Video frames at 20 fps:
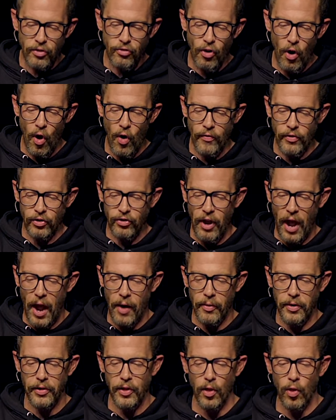Jehovah
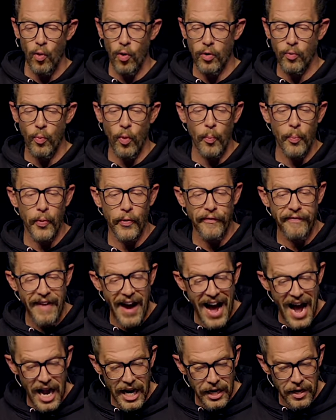Jireh, the Lord will
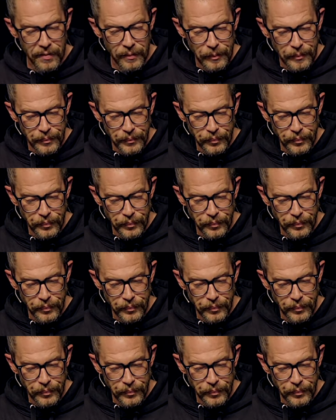provide.